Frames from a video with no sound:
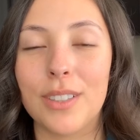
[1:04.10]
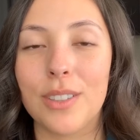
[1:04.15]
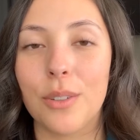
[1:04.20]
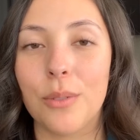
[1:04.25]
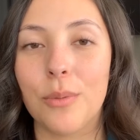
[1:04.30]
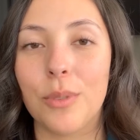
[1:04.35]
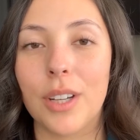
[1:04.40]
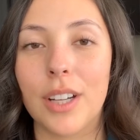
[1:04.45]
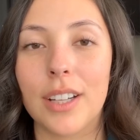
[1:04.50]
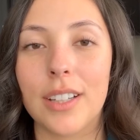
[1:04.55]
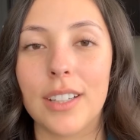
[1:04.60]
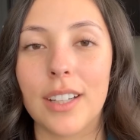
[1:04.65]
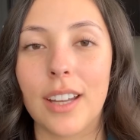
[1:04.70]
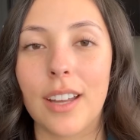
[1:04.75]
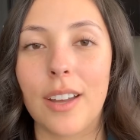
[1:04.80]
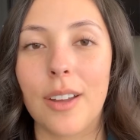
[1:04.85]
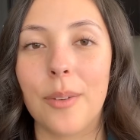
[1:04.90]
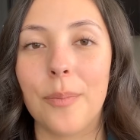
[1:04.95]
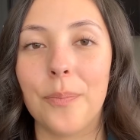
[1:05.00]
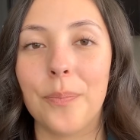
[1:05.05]
don't want
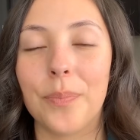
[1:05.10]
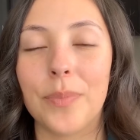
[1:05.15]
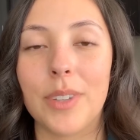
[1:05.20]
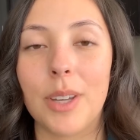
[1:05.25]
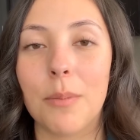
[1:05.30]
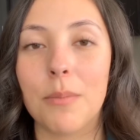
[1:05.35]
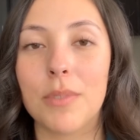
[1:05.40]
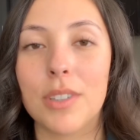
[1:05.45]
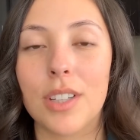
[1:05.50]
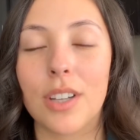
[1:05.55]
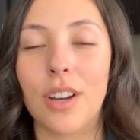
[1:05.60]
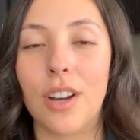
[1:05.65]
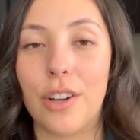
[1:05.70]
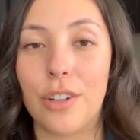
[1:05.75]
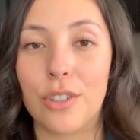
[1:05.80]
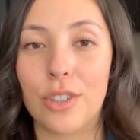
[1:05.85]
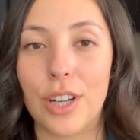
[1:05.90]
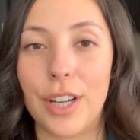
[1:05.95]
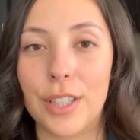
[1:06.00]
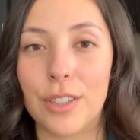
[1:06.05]
them to
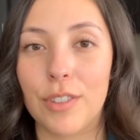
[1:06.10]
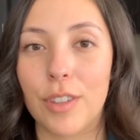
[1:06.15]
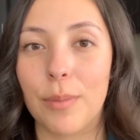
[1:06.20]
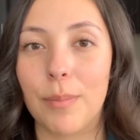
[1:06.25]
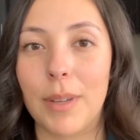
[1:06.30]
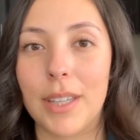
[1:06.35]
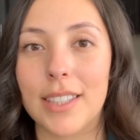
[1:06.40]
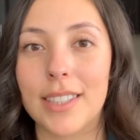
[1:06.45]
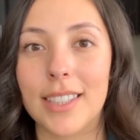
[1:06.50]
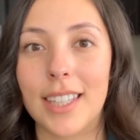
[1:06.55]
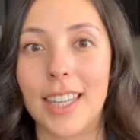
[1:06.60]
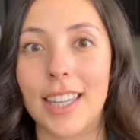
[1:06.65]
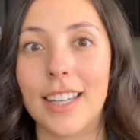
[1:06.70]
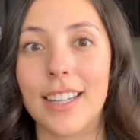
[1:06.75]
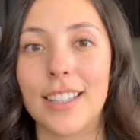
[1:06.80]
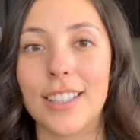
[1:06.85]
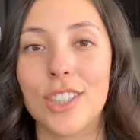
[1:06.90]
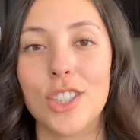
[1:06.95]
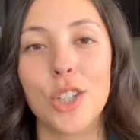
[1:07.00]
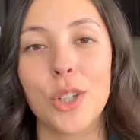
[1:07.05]
contrast with my
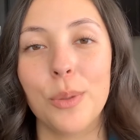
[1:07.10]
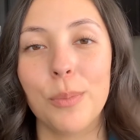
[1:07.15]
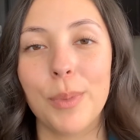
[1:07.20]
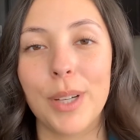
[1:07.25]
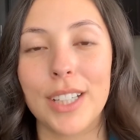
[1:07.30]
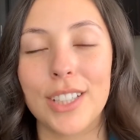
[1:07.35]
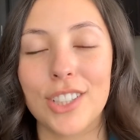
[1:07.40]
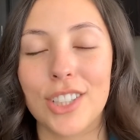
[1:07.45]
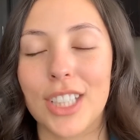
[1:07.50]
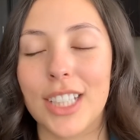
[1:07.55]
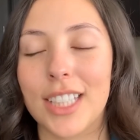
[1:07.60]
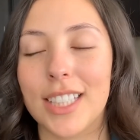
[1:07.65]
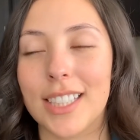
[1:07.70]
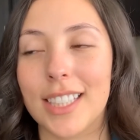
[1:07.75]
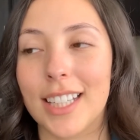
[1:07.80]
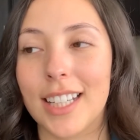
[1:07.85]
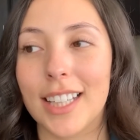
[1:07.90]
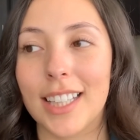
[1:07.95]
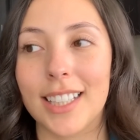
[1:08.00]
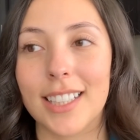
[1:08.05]
skin too much because
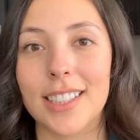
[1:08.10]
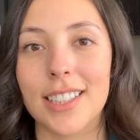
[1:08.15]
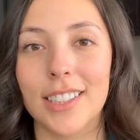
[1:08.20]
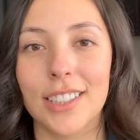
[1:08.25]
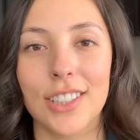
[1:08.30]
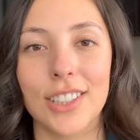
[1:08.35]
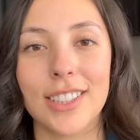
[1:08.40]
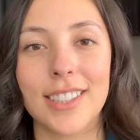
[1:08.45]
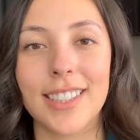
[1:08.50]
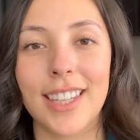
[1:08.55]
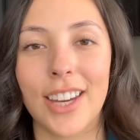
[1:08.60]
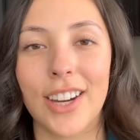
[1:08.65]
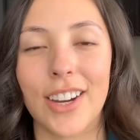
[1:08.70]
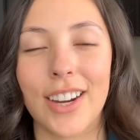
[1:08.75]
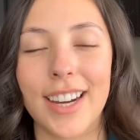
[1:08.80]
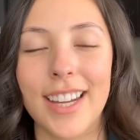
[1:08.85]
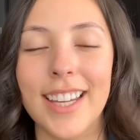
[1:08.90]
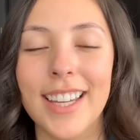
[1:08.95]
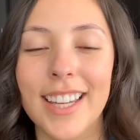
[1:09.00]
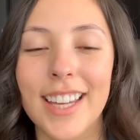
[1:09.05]
then it looks a little
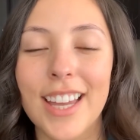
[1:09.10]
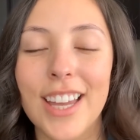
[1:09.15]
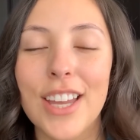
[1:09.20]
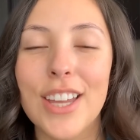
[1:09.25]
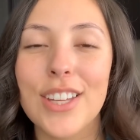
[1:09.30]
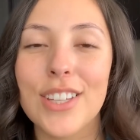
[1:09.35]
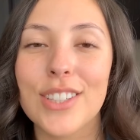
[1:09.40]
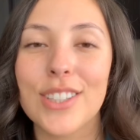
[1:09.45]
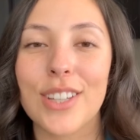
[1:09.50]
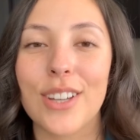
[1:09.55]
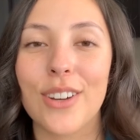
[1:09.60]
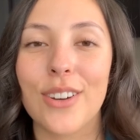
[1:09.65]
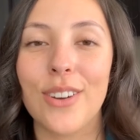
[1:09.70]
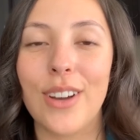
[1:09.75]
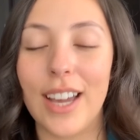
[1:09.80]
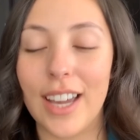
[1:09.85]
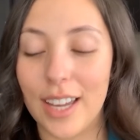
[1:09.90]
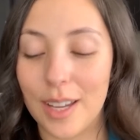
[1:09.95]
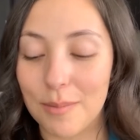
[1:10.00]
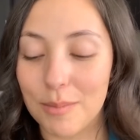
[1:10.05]
scary. So
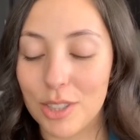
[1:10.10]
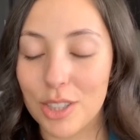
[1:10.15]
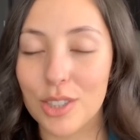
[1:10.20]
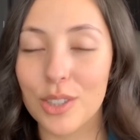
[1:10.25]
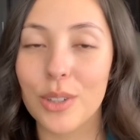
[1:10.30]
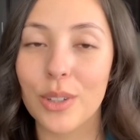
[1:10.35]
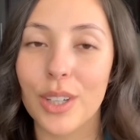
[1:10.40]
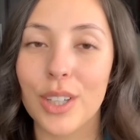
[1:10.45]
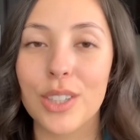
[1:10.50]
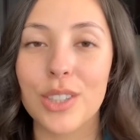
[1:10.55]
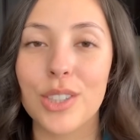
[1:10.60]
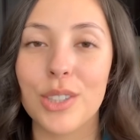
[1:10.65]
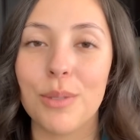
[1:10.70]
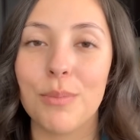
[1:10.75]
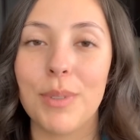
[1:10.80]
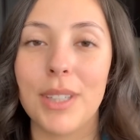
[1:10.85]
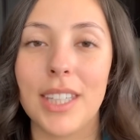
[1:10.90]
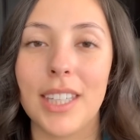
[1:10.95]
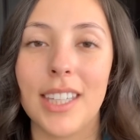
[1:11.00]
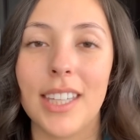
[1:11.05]
I'm just going to
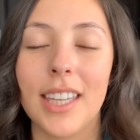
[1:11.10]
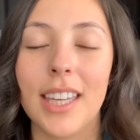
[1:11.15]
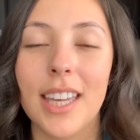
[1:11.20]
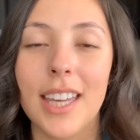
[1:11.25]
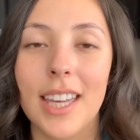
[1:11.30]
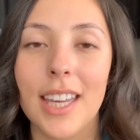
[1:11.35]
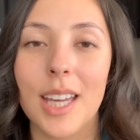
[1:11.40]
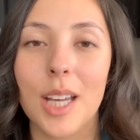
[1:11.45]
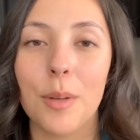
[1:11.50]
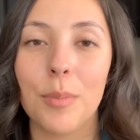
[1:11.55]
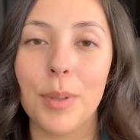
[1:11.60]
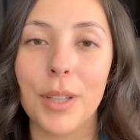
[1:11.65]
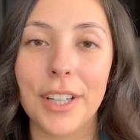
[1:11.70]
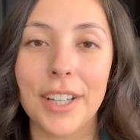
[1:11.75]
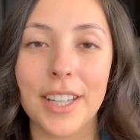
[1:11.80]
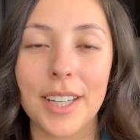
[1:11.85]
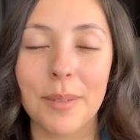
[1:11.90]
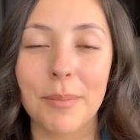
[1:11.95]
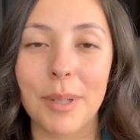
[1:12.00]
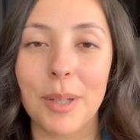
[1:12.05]
be
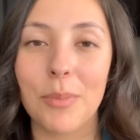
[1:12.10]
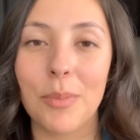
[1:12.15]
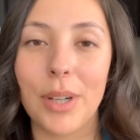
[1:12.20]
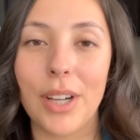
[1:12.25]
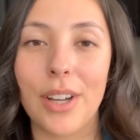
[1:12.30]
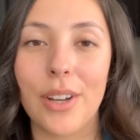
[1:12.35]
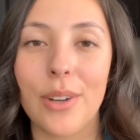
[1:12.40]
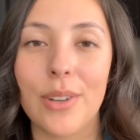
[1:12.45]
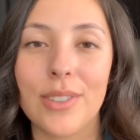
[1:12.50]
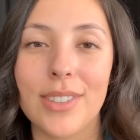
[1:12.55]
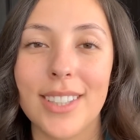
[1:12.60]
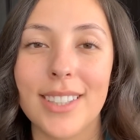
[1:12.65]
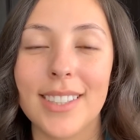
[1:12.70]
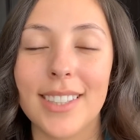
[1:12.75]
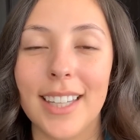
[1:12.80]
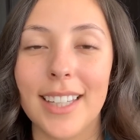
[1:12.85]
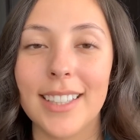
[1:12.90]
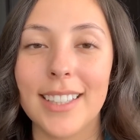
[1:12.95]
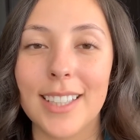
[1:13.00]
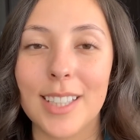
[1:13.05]
applying my brows as
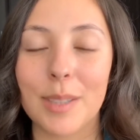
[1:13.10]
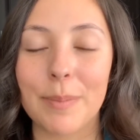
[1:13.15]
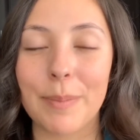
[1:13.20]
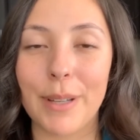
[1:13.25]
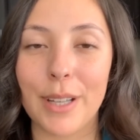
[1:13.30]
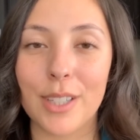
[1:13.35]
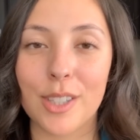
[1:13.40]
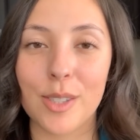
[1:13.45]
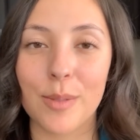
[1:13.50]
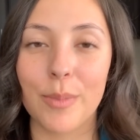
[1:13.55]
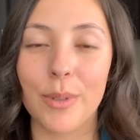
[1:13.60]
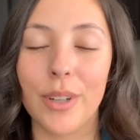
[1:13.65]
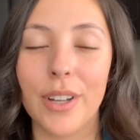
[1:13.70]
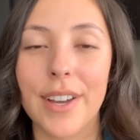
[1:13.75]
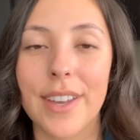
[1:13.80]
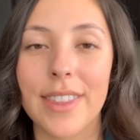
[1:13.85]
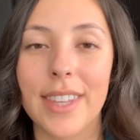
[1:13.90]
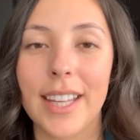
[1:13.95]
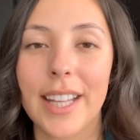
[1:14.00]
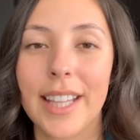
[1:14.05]
lightly as possible
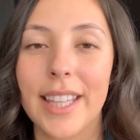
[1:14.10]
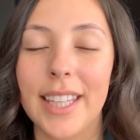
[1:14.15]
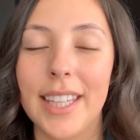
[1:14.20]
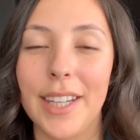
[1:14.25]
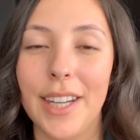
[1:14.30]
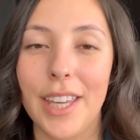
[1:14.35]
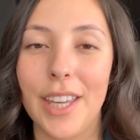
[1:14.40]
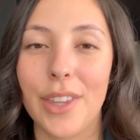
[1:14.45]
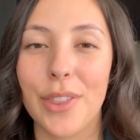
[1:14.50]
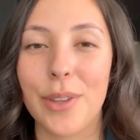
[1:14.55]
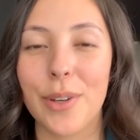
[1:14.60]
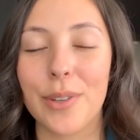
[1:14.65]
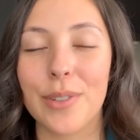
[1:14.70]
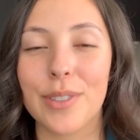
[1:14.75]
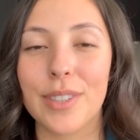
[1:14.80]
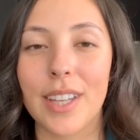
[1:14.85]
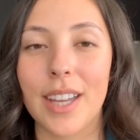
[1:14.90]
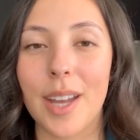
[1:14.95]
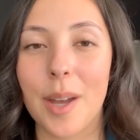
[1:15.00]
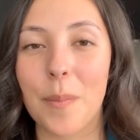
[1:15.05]
and then cleaning
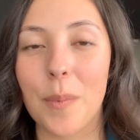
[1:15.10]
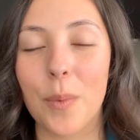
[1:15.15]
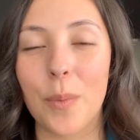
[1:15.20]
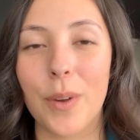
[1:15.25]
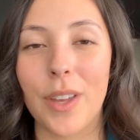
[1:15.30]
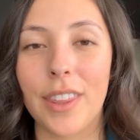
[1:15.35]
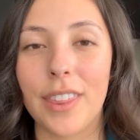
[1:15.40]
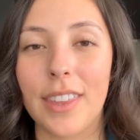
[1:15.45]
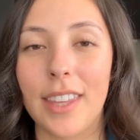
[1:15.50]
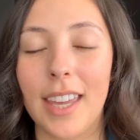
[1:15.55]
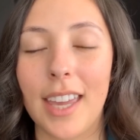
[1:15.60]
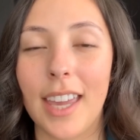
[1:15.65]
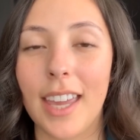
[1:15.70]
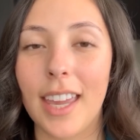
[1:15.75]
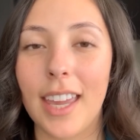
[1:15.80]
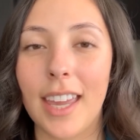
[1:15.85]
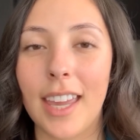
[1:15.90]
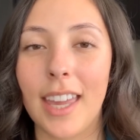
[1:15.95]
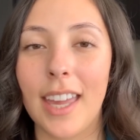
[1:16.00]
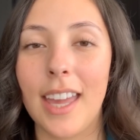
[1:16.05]
those up with
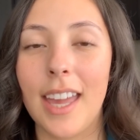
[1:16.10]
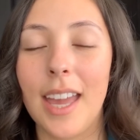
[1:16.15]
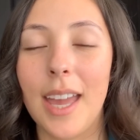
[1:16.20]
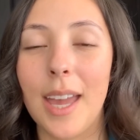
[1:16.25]
a